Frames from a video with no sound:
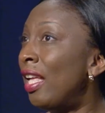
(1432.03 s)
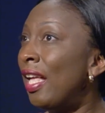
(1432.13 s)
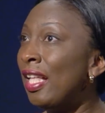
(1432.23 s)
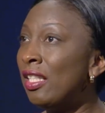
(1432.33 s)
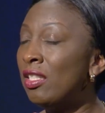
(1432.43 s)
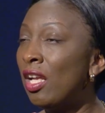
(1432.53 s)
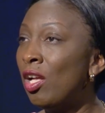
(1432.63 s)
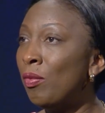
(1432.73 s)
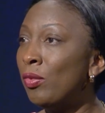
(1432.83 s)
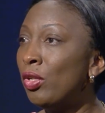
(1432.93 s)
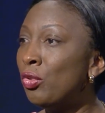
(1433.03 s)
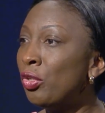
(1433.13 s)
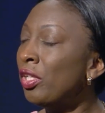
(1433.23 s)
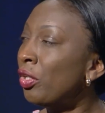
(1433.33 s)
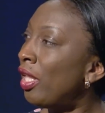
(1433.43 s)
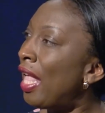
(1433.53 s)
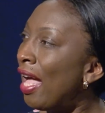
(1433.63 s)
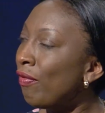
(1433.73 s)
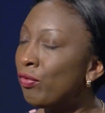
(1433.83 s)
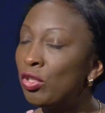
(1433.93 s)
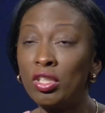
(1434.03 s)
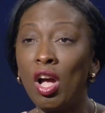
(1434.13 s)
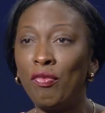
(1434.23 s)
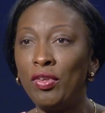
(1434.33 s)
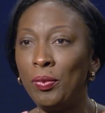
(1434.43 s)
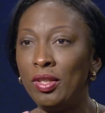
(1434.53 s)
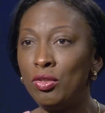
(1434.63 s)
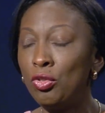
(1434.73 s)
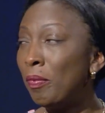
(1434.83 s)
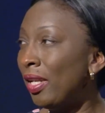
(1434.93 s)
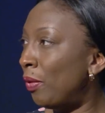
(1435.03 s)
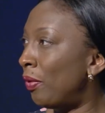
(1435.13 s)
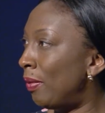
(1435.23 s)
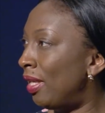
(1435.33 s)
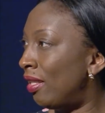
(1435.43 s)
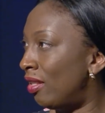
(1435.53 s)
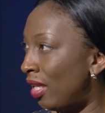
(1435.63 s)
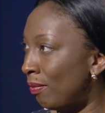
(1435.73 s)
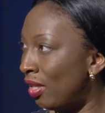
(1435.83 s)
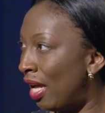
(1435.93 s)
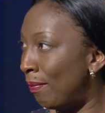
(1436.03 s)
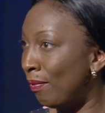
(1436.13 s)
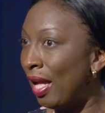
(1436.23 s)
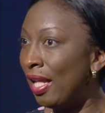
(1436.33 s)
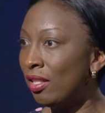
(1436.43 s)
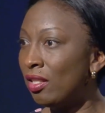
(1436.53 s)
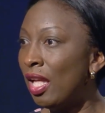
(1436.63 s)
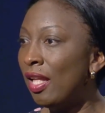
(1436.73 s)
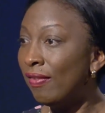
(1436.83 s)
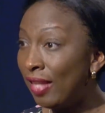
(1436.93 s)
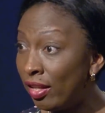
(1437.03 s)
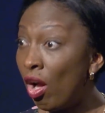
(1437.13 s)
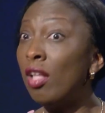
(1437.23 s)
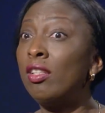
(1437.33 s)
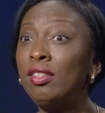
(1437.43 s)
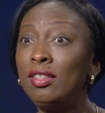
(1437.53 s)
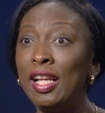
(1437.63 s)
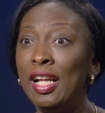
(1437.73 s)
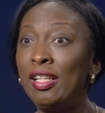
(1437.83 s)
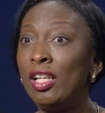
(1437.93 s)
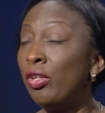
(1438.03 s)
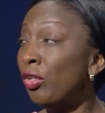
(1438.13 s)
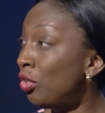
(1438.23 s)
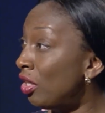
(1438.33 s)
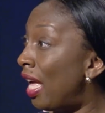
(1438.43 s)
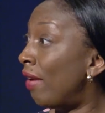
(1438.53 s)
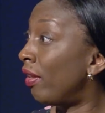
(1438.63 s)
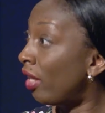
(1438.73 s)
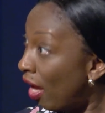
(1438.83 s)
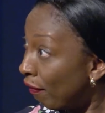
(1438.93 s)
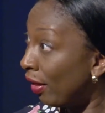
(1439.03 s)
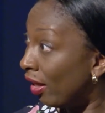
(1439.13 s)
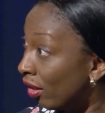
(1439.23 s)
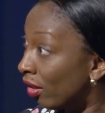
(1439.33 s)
And so you can have just coffee with so many women at the same time, and they understand that you're just having coffee.